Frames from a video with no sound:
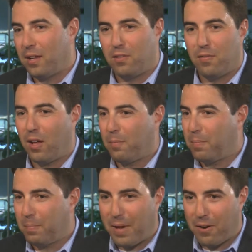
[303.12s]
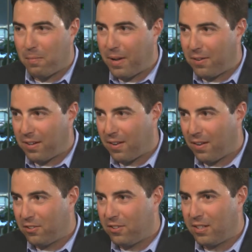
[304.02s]
develop better and better
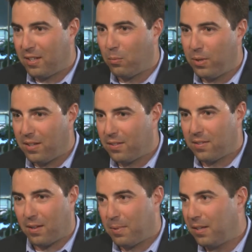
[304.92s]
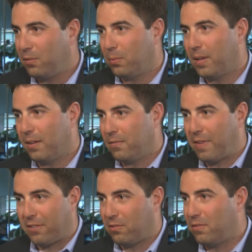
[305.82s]
technology, and we as companies will get
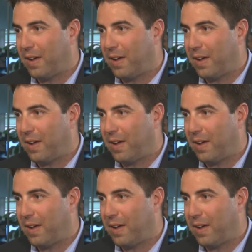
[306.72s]
faster and